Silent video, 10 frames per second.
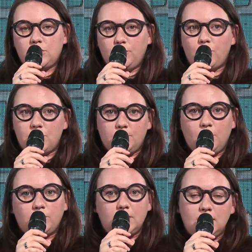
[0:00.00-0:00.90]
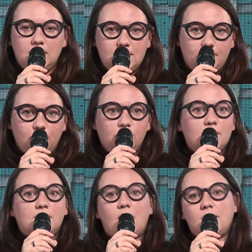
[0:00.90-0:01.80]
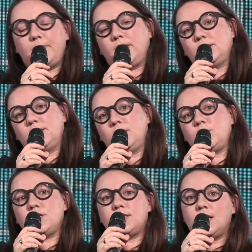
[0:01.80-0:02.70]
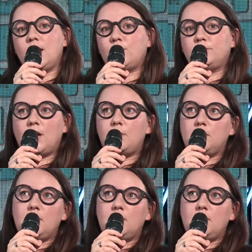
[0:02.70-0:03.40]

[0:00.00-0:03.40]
So if you have some conflict between people working,